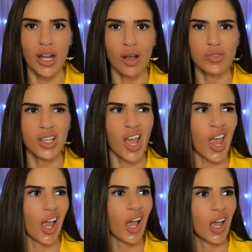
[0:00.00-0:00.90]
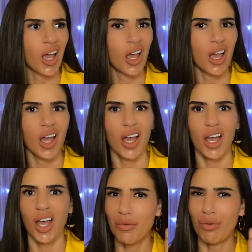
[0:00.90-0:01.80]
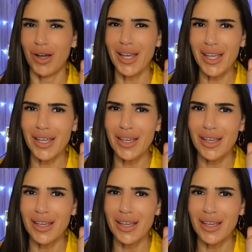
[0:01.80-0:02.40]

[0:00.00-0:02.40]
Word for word: I was like, what?